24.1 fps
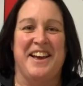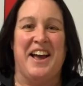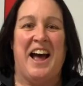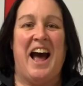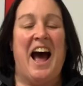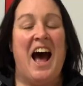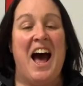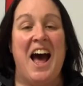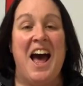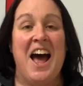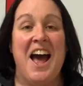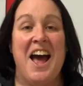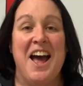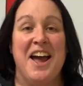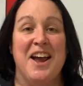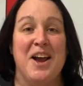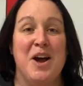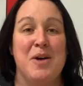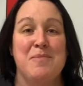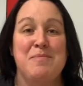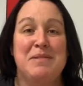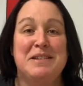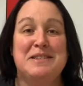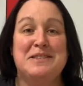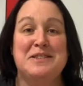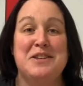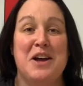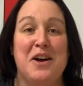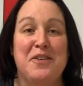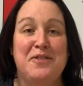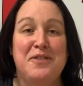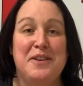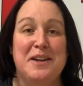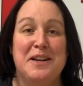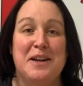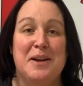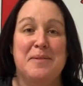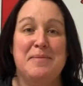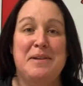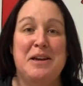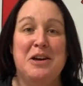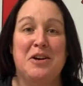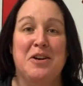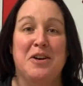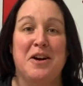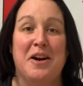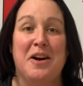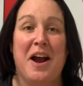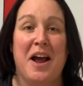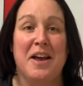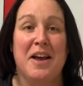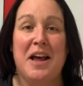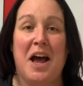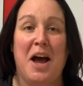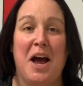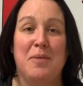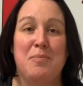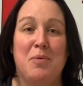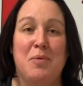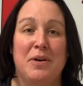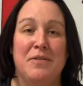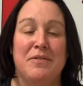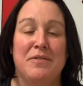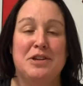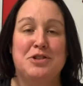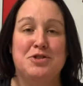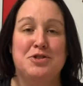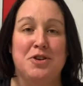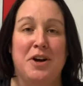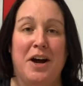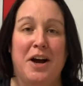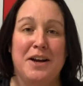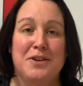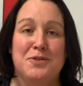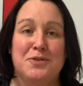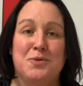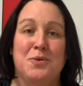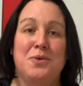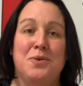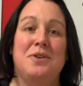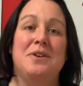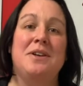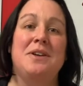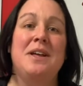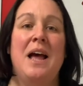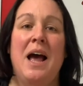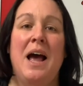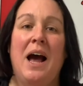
Hi, I'm Ms. Duffy, and I'm here at High Point Regional High School.